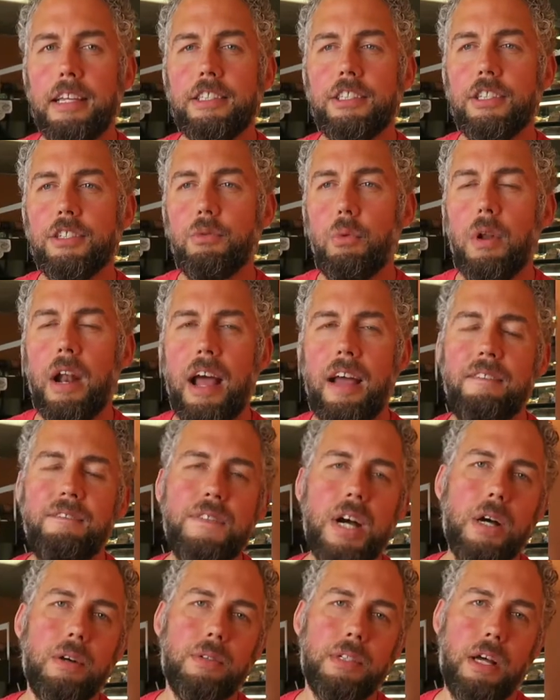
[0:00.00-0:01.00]
It's just what I
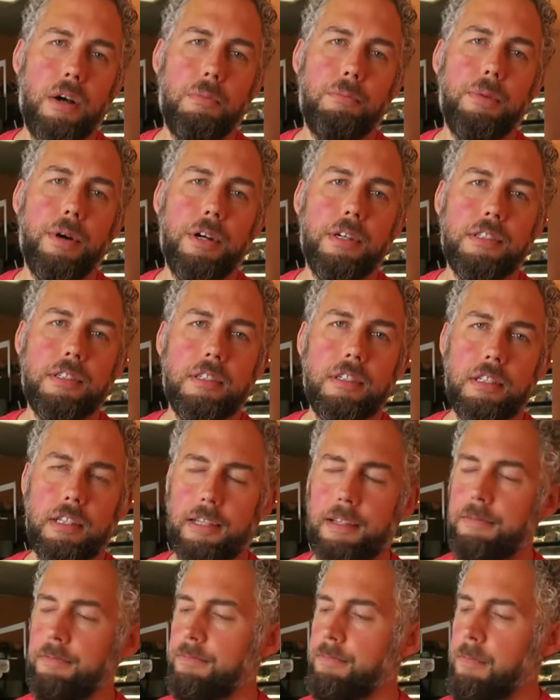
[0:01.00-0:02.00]
found out
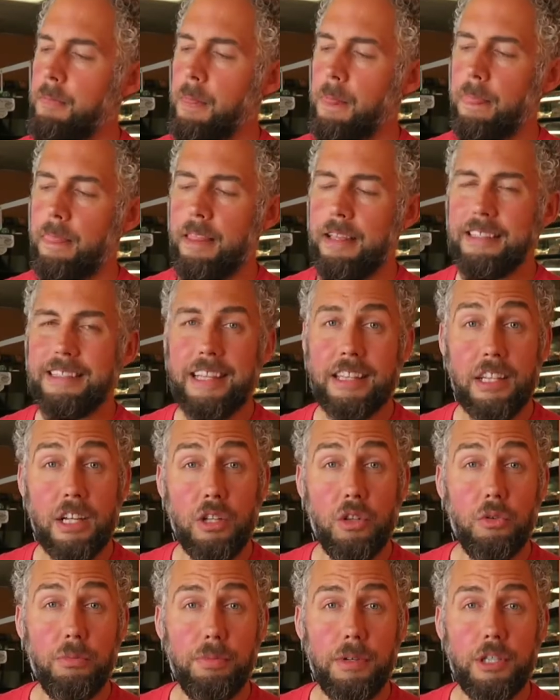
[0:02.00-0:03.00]
personally is that the
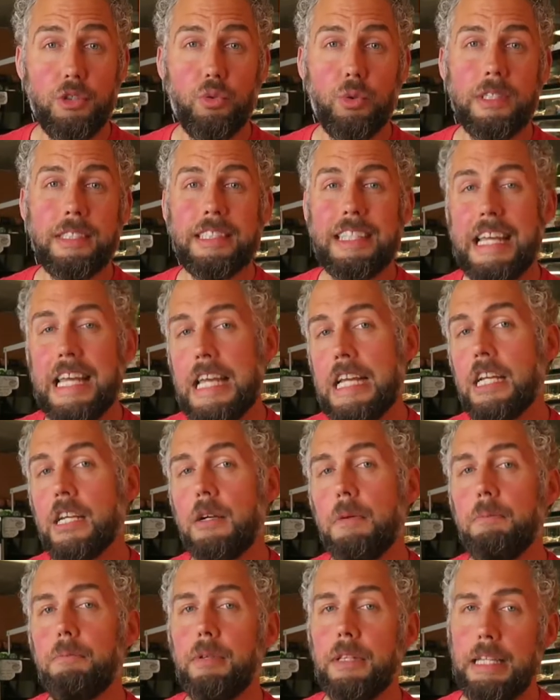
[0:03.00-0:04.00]
glute bridge was
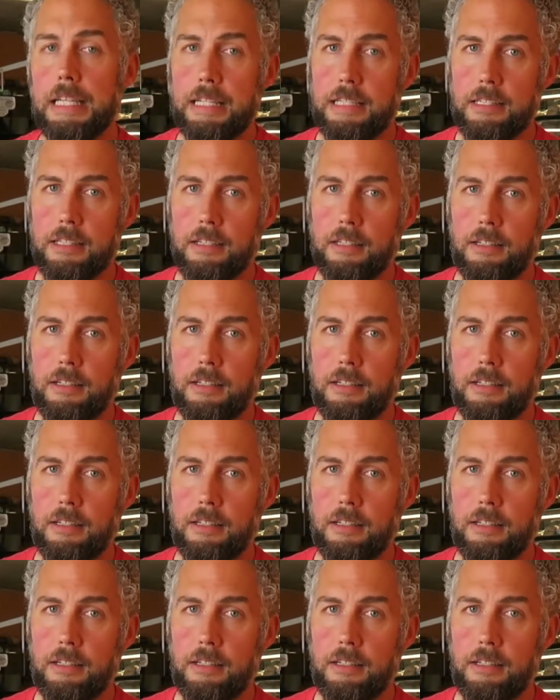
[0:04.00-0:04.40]
incomplete,